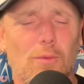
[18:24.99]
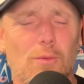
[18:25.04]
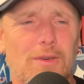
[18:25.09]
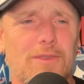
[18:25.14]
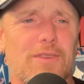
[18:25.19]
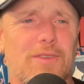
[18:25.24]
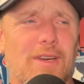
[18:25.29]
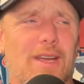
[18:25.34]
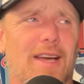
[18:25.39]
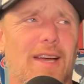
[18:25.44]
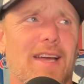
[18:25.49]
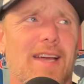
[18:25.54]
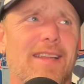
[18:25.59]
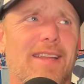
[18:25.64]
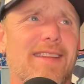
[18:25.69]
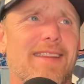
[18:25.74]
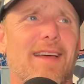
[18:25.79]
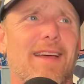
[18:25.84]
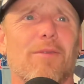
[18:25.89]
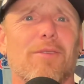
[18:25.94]
which
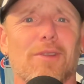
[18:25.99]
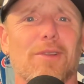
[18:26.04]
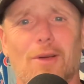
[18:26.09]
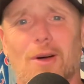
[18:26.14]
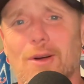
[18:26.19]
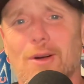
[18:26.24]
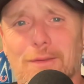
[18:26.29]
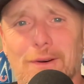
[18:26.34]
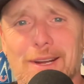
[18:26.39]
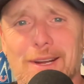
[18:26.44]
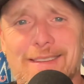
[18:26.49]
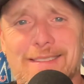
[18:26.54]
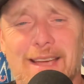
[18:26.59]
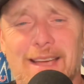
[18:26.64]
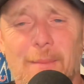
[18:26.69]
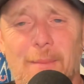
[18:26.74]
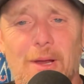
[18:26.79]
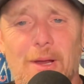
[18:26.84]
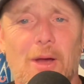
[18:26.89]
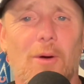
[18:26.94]
that was a long freaking
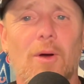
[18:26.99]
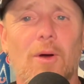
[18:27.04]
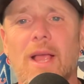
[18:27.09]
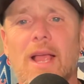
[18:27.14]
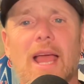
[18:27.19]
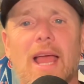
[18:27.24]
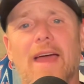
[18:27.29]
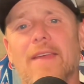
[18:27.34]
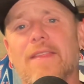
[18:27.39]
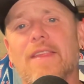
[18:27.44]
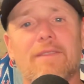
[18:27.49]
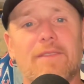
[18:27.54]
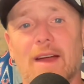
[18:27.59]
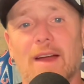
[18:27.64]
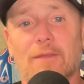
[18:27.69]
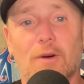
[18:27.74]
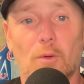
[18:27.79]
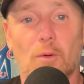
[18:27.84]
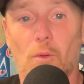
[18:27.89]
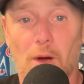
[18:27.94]
time ago, and they've
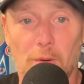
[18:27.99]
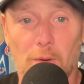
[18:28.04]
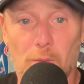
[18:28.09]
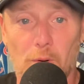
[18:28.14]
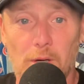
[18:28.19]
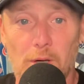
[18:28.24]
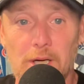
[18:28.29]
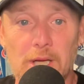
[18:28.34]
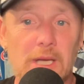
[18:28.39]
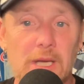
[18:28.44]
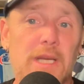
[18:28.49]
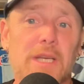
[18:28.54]
never won one.